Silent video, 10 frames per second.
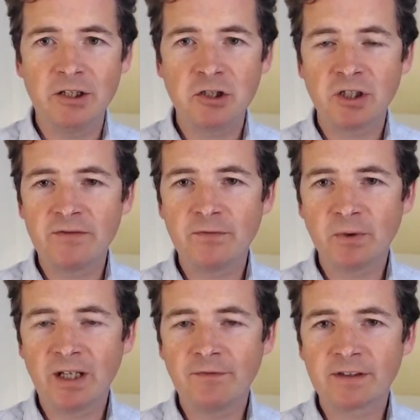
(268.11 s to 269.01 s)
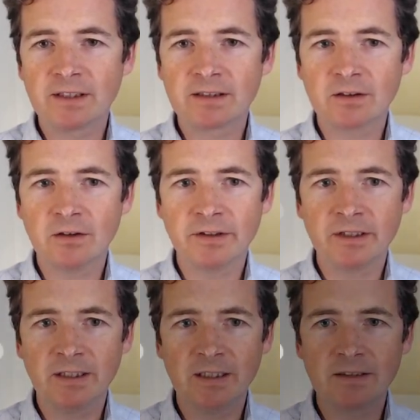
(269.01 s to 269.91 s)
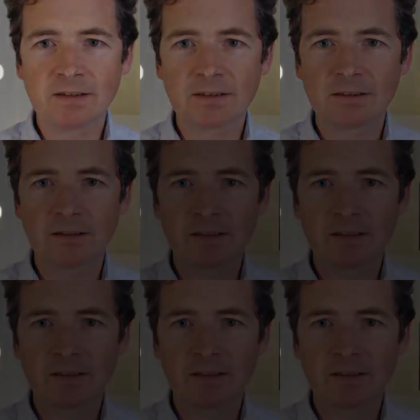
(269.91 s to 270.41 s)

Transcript: And you could even put emphasis on the is